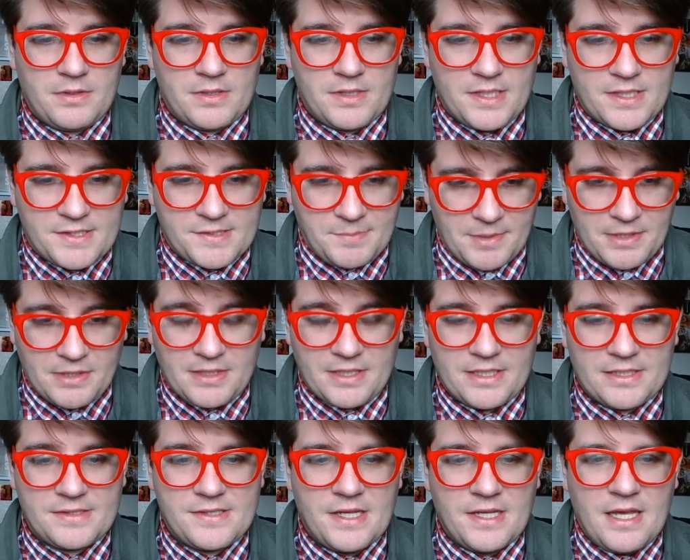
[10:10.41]

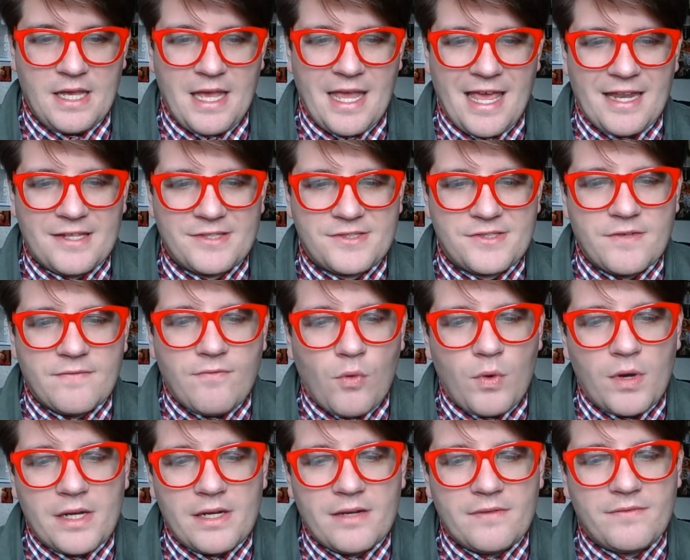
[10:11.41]
experience and it's
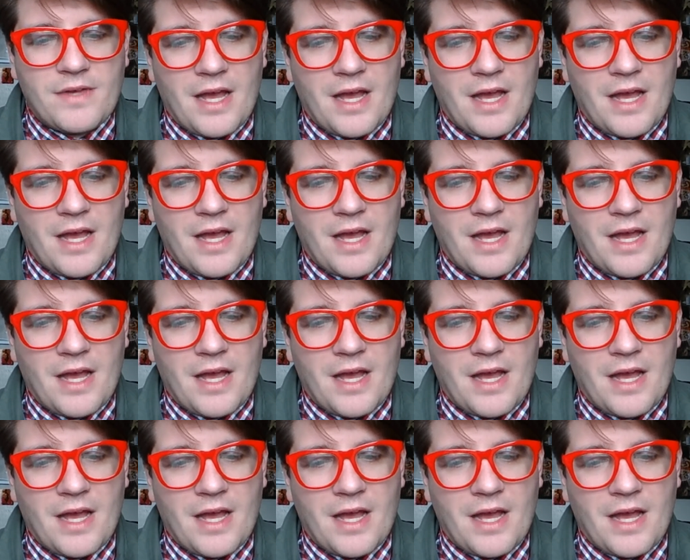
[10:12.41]
devoid of